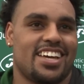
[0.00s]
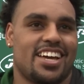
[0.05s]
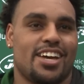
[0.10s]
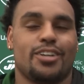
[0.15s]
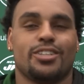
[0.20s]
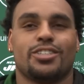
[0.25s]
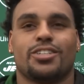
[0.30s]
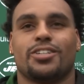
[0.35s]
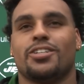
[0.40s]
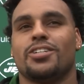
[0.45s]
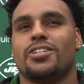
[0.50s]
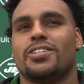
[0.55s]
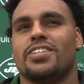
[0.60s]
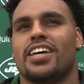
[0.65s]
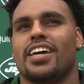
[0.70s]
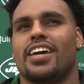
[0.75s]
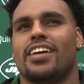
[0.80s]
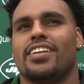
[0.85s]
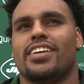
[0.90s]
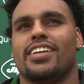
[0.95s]
It was cool,
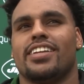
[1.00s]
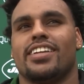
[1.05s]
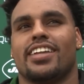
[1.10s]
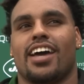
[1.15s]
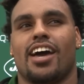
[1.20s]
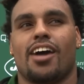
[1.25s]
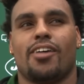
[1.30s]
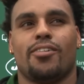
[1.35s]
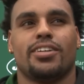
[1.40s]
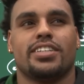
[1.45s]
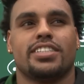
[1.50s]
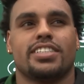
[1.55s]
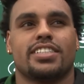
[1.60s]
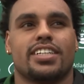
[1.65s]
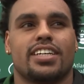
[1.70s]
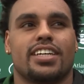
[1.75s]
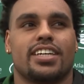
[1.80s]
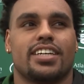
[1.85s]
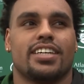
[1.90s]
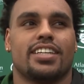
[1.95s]
man. I mean, I always
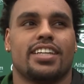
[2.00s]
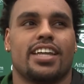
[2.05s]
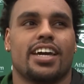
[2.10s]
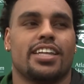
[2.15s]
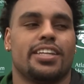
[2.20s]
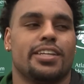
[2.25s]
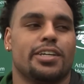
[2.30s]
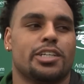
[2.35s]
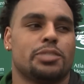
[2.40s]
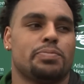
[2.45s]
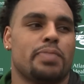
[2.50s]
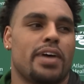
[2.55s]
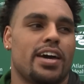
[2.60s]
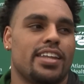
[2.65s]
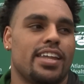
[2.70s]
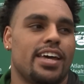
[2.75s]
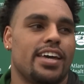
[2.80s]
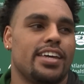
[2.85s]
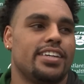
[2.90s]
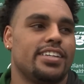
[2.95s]
like a little
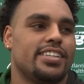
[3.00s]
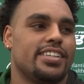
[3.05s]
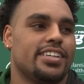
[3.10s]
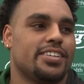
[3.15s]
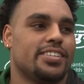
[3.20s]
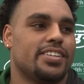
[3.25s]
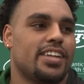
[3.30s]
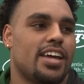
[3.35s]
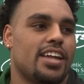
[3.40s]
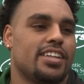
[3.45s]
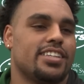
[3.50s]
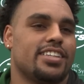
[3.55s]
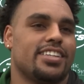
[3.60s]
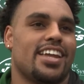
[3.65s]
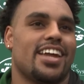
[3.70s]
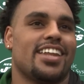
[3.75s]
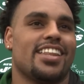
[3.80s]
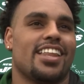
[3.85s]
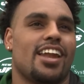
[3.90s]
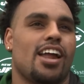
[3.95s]
spotlight, you know.
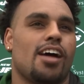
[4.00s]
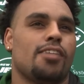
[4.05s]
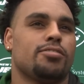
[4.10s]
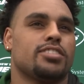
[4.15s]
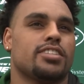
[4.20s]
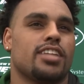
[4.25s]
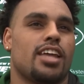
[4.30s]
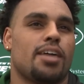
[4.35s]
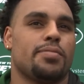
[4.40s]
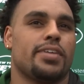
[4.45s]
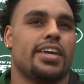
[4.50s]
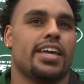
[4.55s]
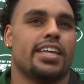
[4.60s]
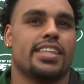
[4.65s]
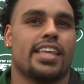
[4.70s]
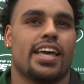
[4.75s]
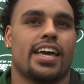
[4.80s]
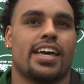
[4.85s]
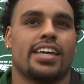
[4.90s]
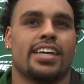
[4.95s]
Not a lot of offensive linemen
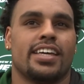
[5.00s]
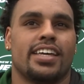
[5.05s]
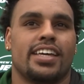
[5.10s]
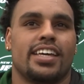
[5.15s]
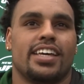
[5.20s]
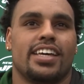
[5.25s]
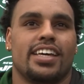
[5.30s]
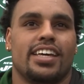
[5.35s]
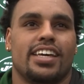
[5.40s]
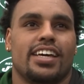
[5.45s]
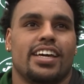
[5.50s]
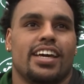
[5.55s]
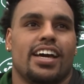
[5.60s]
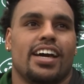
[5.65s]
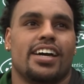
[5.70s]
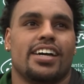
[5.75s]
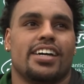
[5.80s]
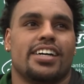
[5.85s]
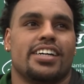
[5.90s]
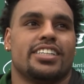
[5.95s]
get that.
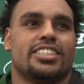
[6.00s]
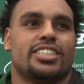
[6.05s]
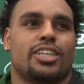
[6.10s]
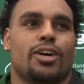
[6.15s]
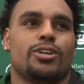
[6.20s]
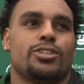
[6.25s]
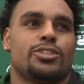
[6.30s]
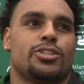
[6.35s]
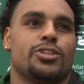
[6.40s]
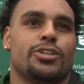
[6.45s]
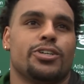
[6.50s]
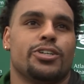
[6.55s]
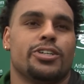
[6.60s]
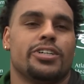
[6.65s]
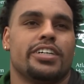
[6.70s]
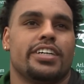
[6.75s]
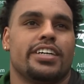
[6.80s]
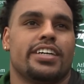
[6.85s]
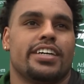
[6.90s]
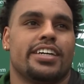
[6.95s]
So it was
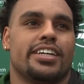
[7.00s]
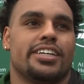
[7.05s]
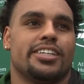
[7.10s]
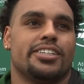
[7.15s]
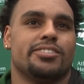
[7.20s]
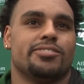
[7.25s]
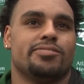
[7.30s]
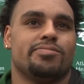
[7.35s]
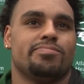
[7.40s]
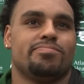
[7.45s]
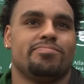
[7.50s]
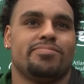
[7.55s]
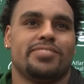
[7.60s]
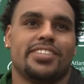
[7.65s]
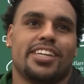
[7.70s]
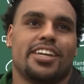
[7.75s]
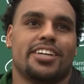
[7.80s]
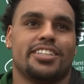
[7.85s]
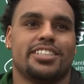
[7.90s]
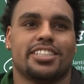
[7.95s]
cool.
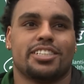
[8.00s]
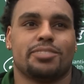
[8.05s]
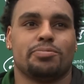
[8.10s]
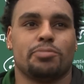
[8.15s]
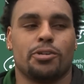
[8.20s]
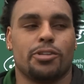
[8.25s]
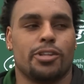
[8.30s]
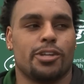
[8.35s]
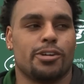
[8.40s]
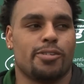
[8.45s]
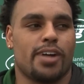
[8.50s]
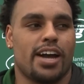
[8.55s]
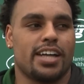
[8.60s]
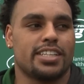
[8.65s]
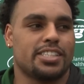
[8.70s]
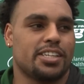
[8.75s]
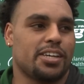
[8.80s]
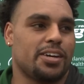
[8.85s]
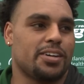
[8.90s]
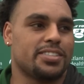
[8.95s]
You know, just smooth little
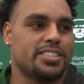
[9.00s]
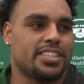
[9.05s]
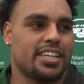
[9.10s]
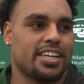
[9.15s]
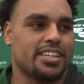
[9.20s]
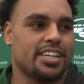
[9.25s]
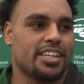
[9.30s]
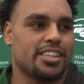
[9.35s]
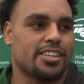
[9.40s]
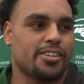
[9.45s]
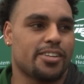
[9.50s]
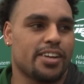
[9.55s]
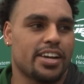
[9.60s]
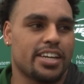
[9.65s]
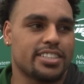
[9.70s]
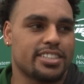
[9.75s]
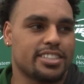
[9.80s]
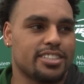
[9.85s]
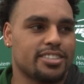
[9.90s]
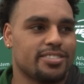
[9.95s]
ride to the hotel, nothing
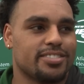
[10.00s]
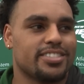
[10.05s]
crazy.